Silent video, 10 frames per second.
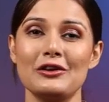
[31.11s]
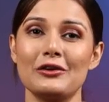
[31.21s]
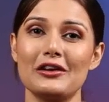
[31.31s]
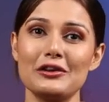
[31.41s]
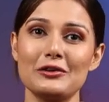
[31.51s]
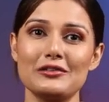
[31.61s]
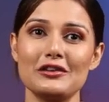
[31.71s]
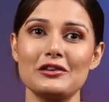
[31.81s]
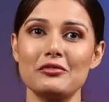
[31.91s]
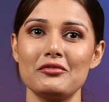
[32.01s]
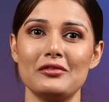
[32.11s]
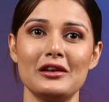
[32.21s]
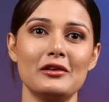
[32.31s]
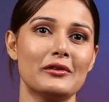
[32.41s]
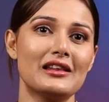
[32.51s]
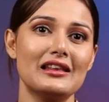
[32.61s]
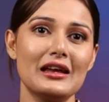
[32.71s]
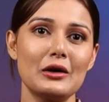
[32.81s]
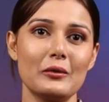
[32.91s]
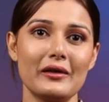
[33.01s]
You can use it to fill with
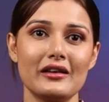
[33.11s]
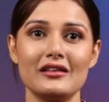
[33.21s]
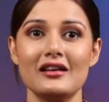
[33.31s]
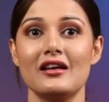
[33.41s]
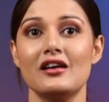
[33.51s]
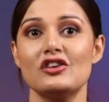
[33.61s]
liquid,